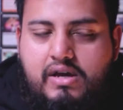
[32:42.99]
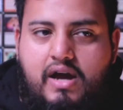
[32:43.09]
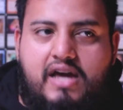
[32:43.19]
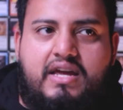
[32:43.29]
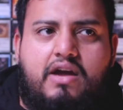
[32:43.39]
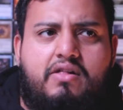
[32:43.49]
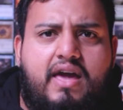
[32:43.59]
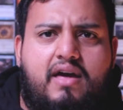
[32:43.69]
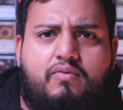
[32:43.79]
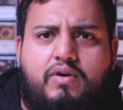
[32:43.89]
I think I only
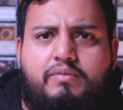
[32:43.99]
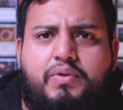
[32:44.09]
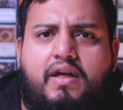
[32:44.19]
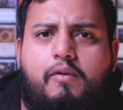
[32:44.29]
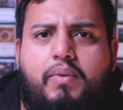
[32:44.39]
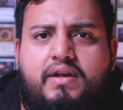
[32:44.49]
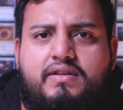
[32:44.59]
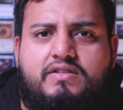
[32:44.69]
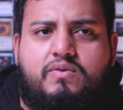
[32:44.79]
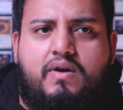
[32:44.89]
had one player pick
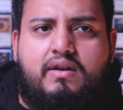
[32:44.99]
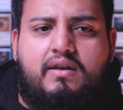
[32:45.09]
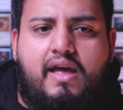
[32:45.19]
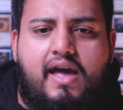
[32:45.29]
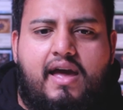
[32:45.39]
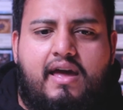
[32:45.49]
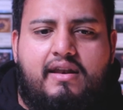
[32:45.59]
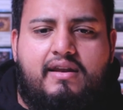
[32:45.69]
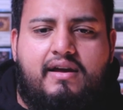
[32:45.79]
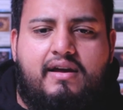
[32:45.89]
this one, and